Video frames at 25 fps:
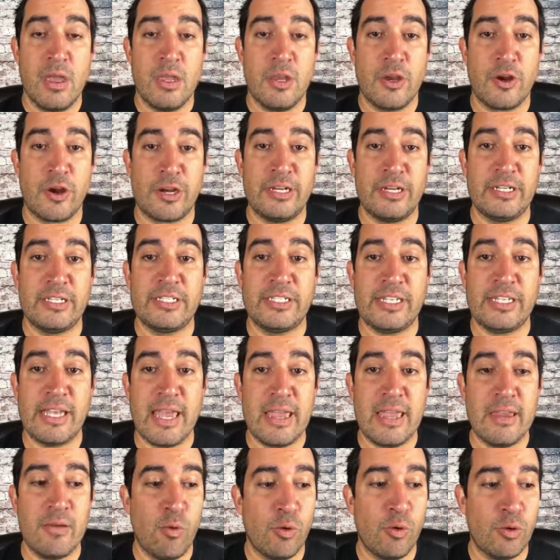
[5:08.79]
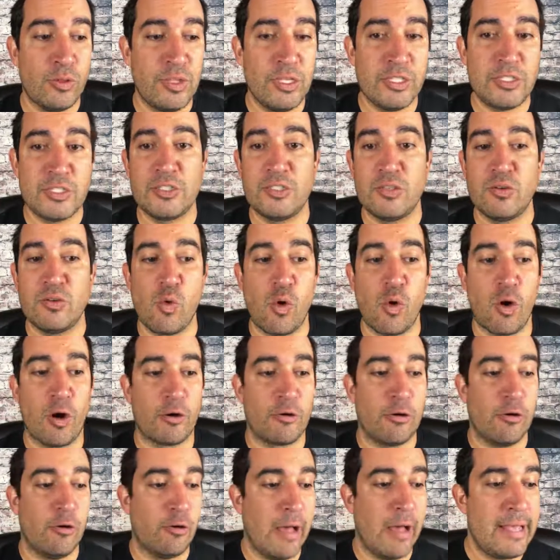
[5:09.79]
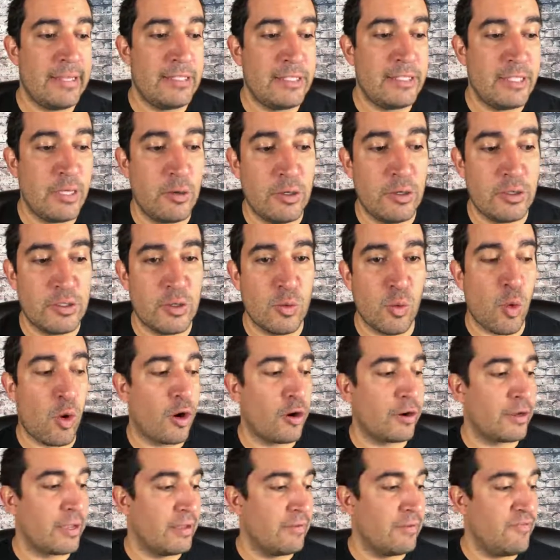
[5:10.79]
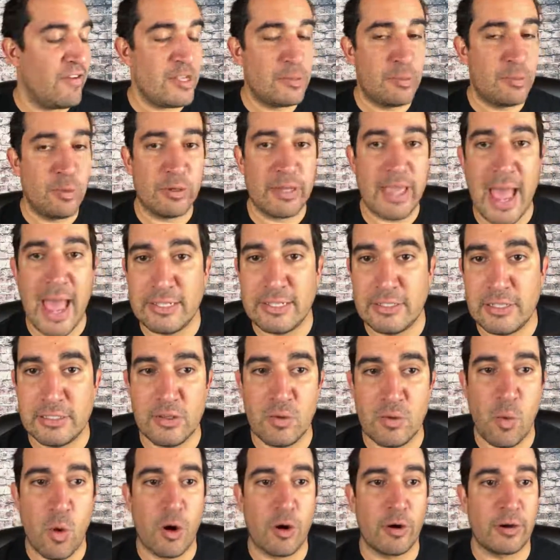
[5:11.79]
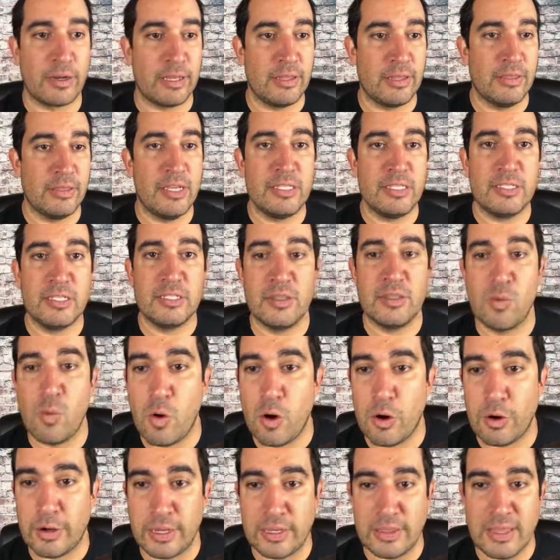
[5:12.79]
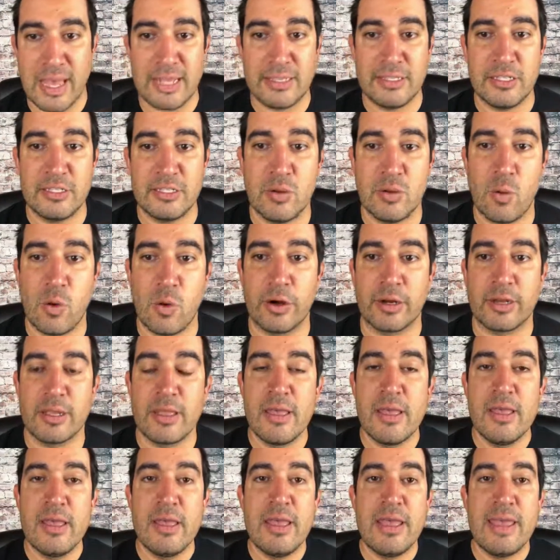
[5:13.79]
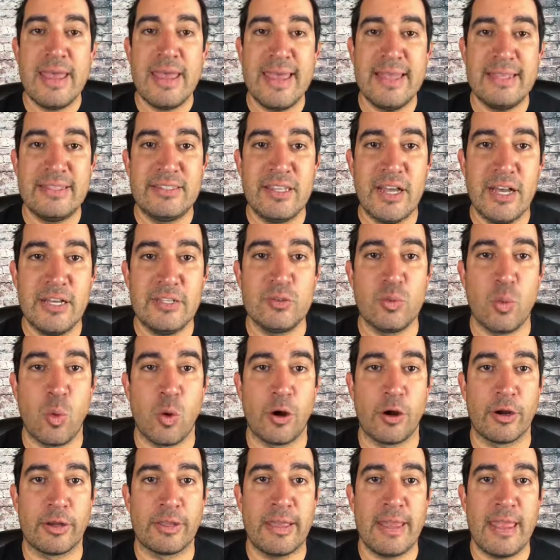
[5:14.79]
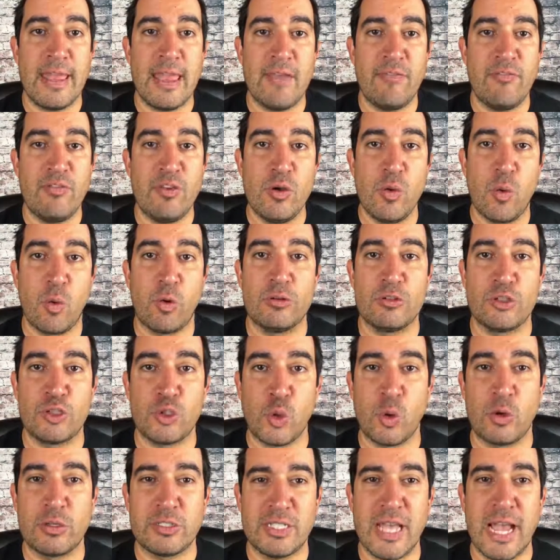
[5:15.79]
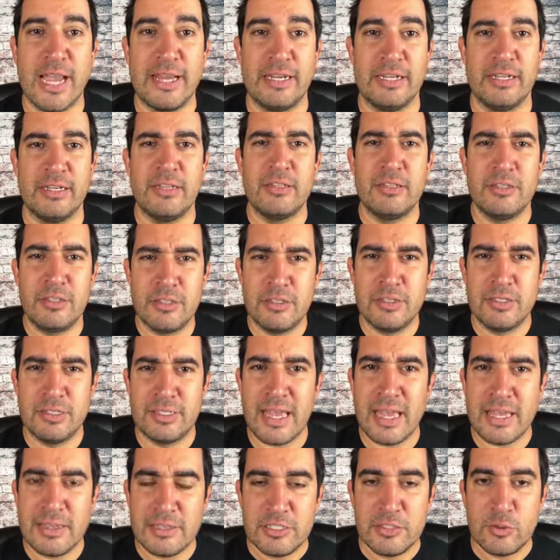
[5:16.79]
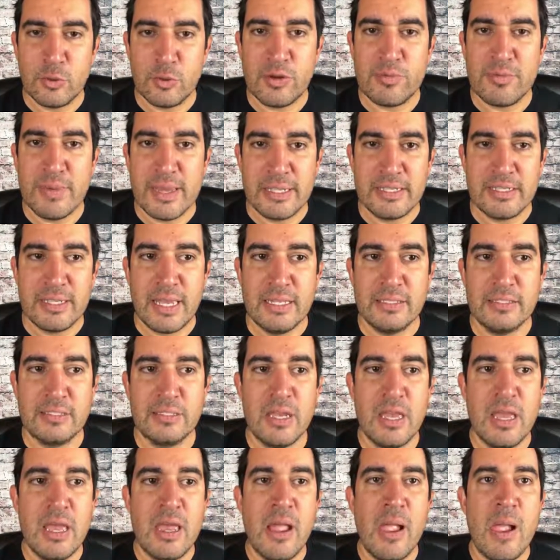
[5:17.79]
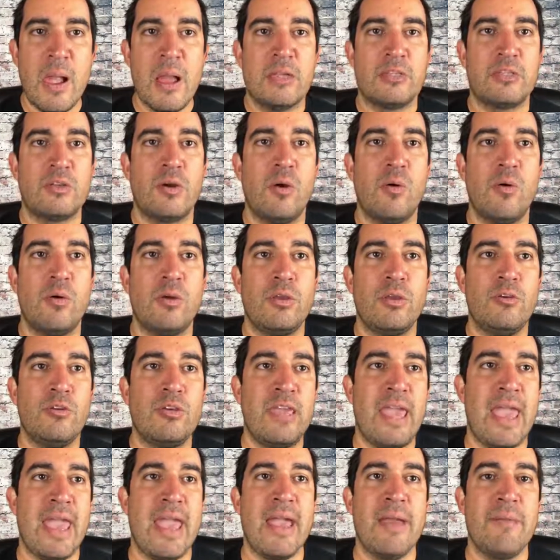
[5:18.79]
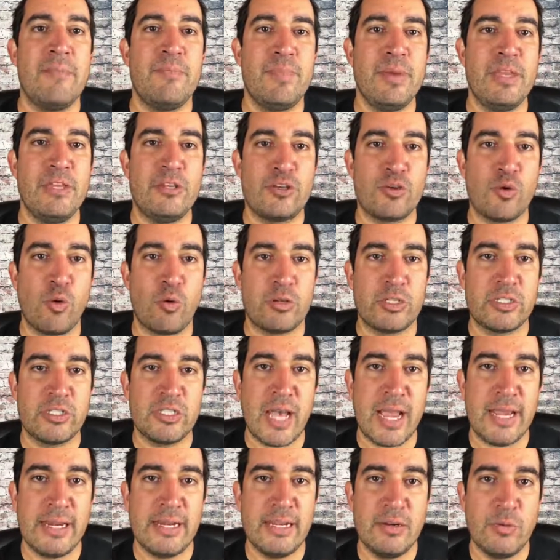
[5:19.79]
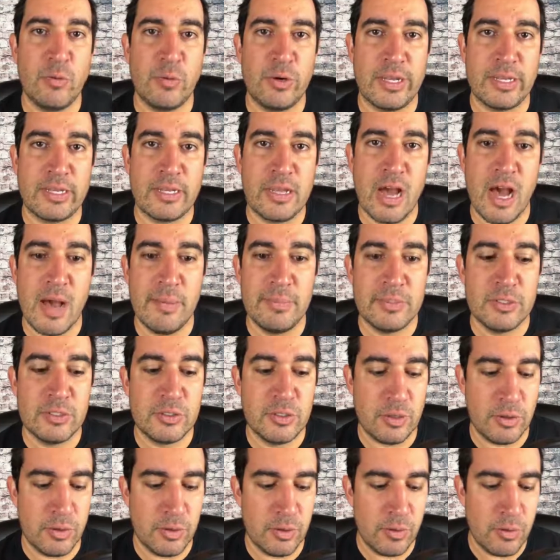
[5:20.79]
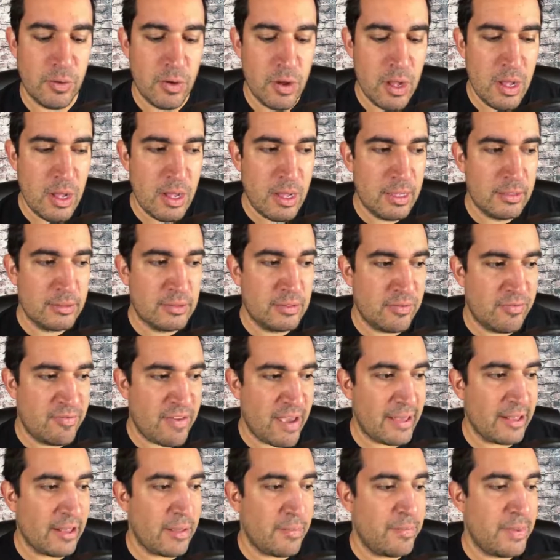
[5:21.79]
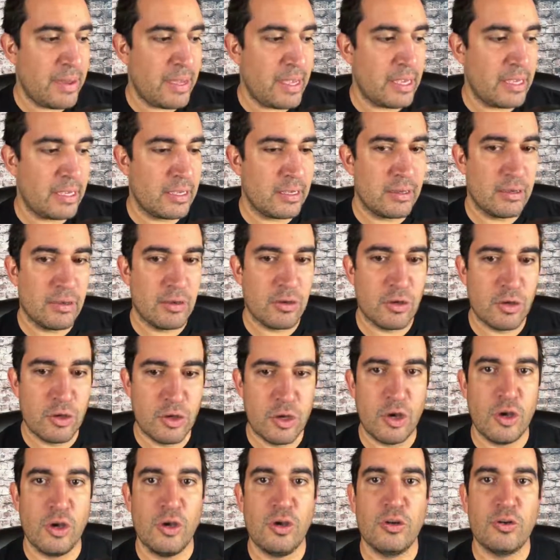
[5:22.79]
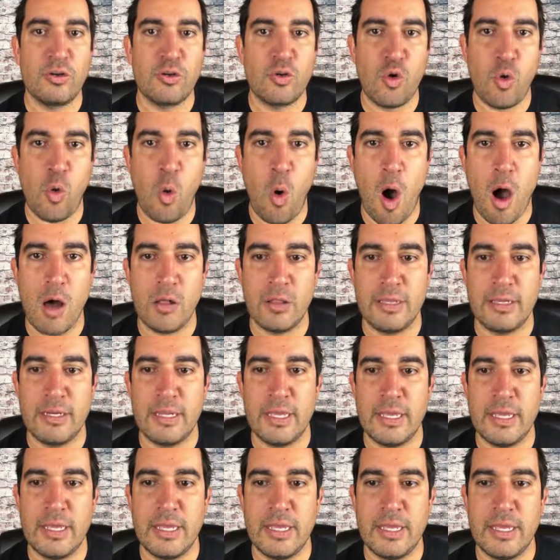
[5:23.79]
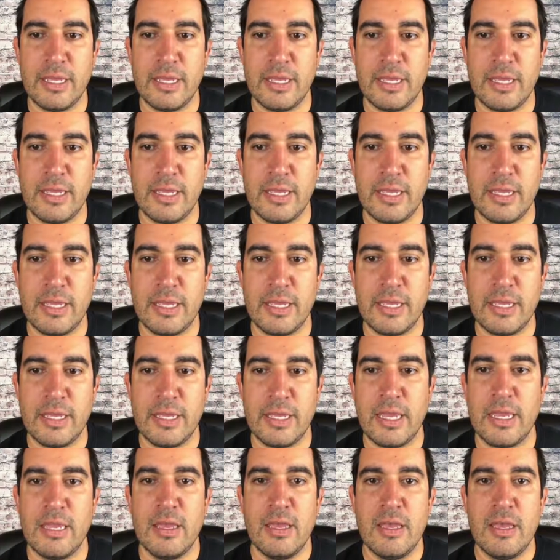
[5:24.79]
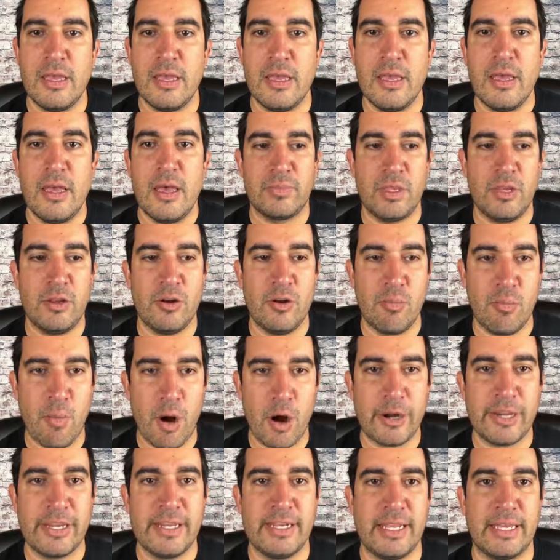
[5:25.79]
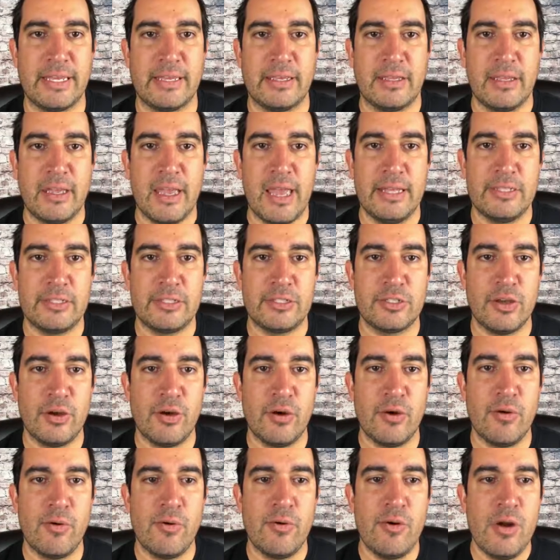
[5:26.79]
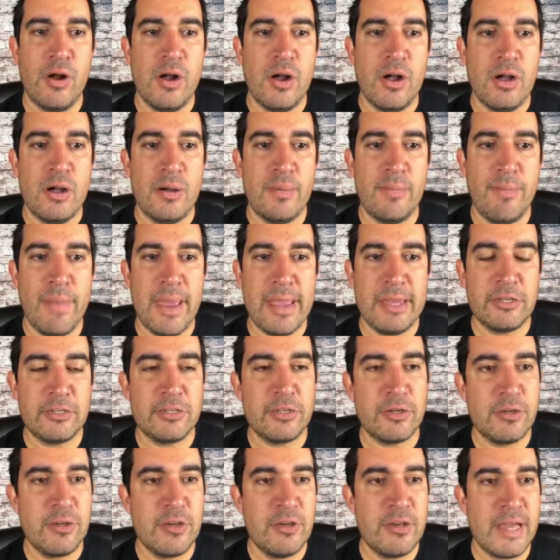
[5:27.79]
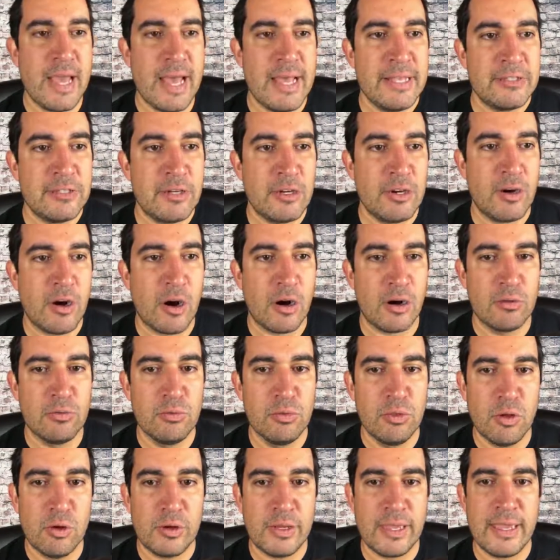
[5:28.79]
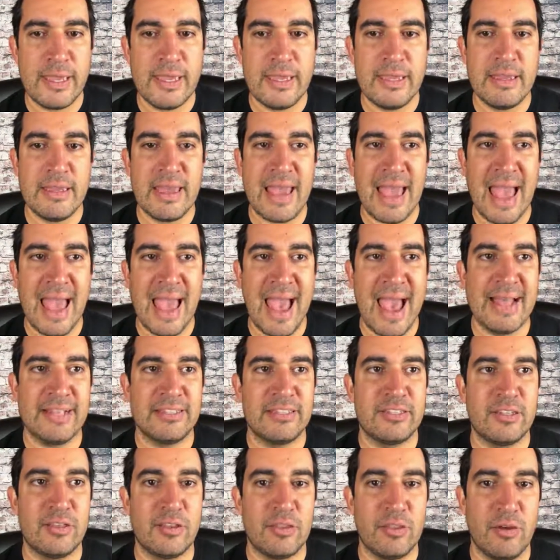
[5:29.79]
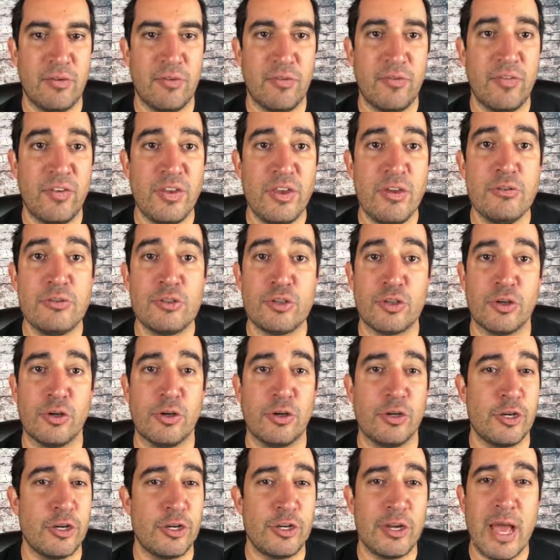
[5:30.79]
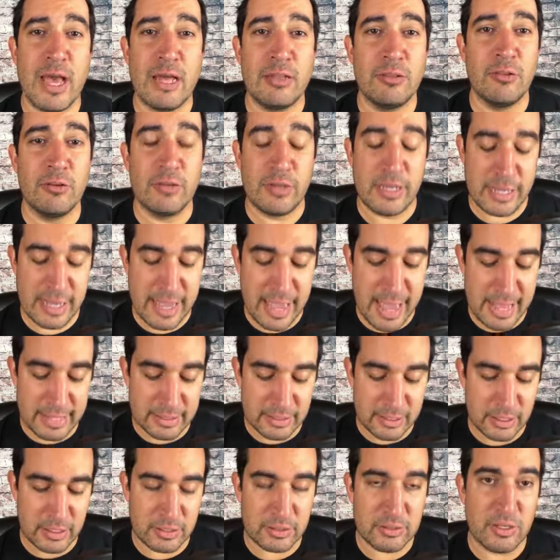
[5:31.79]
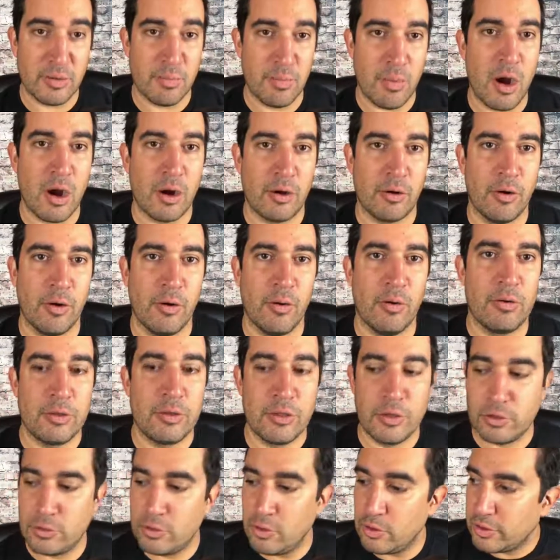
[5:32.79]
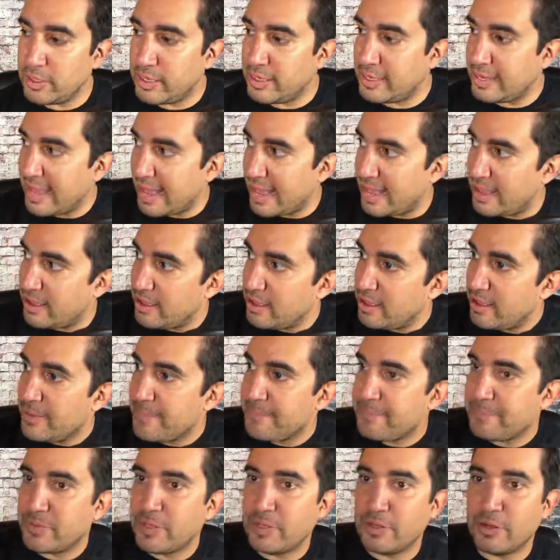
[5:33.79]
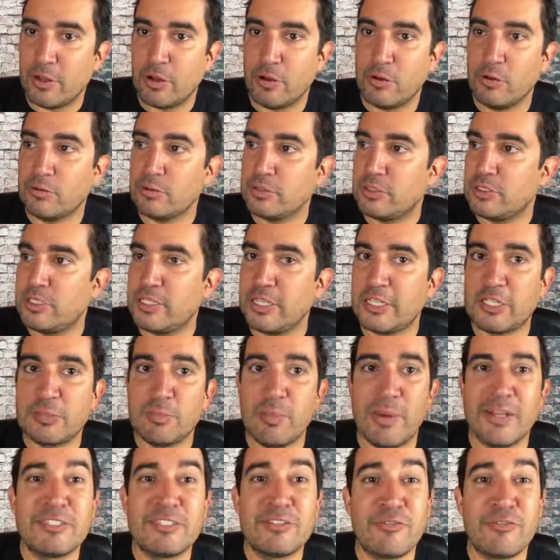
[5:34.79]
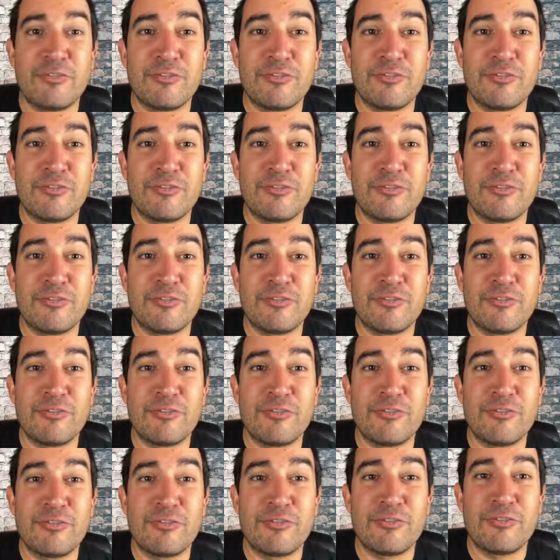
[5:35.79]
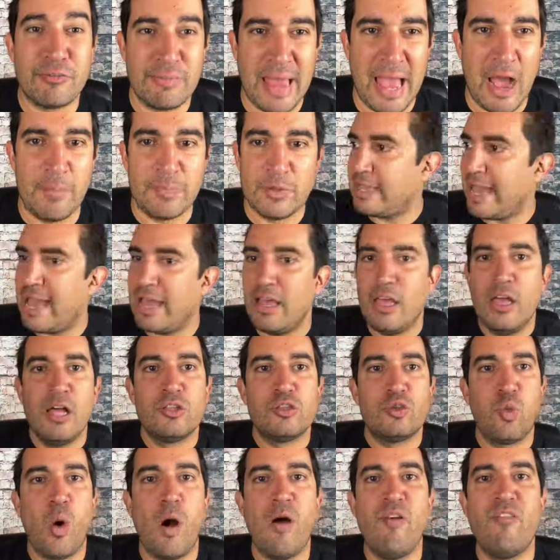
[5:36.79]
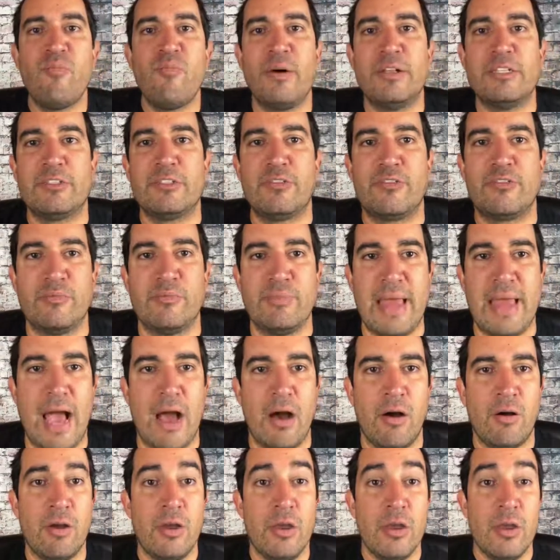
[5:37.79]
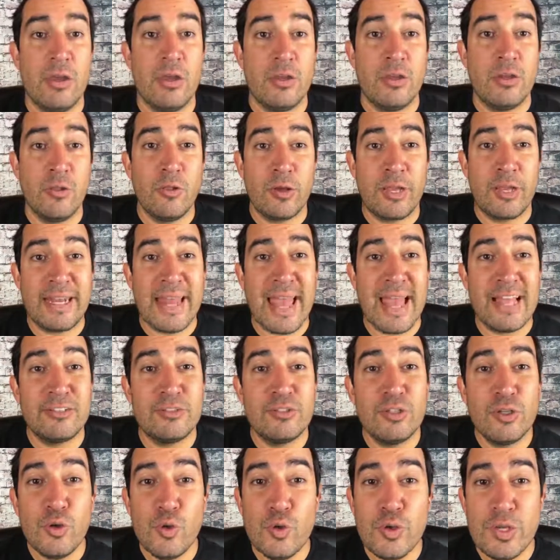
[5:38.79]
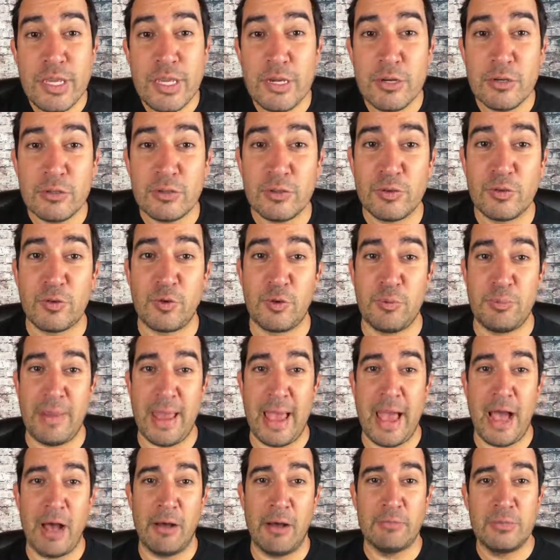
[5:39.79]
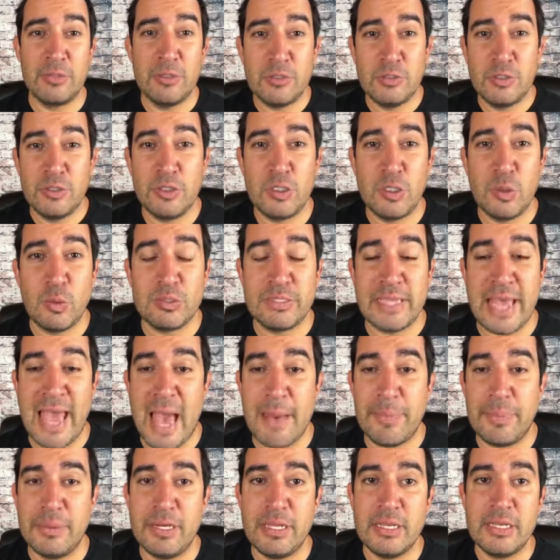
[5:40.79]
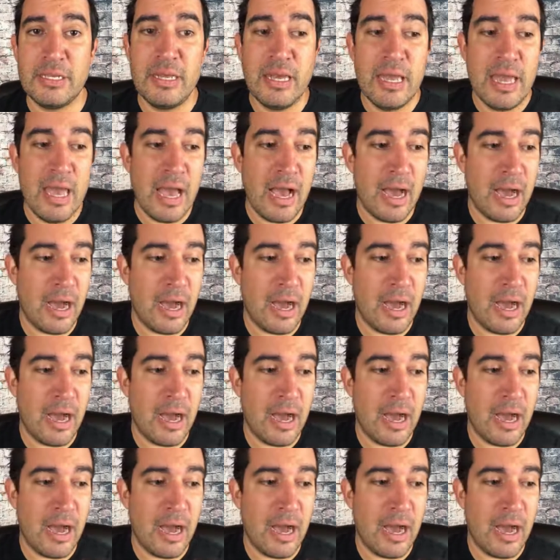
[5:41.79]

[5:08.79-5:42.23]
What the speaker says: You're going to say, well, this doesn't work. Well, SEO doesn't work, and Facebook ads doesn't work, and this doesn't work, and that doesn't work. It does work if you weren't short-sighted. Does that sort of make sense? So you can't be short-sighted when it comes to developing good quality, marketing. And so make sure you guys are looking at the future. You're not looking at tomorrow. You're looking at, 6 months from now. You're looking at 12 months from now. You're looking at 2 years from now. Do you see what's happening?